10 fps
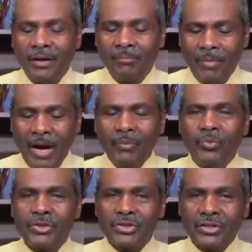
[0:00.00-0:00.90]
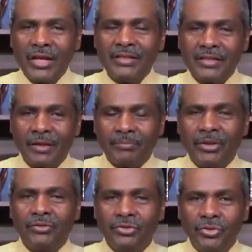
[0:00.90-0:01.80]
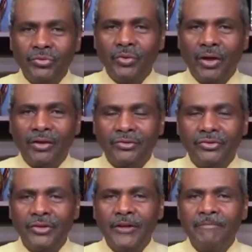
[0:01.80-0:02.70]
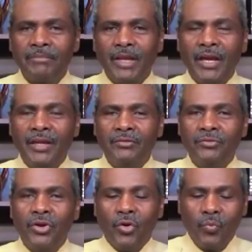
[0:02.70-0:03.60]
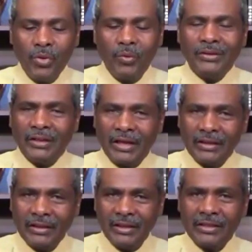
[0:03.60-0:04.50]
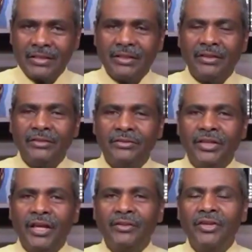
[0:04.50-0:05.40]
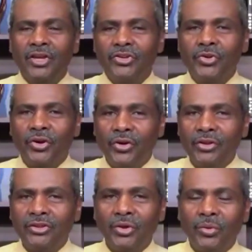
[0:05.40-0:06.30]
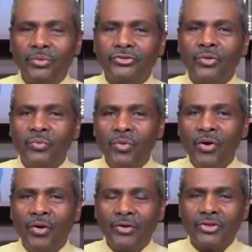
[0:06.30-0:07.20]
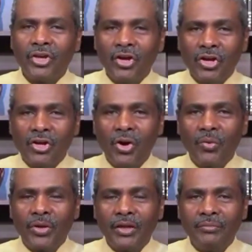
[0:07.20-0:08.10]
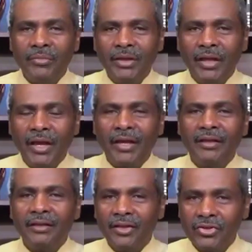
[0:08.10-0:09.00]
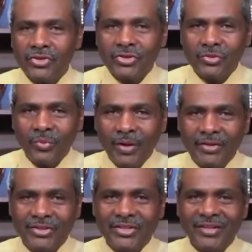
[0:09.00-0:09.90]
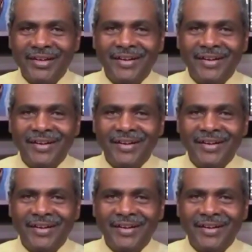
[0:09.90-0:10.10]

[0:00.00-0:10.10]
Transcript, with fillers: a mom would say something to us and we were not listening, then you heard those words go get me a switch.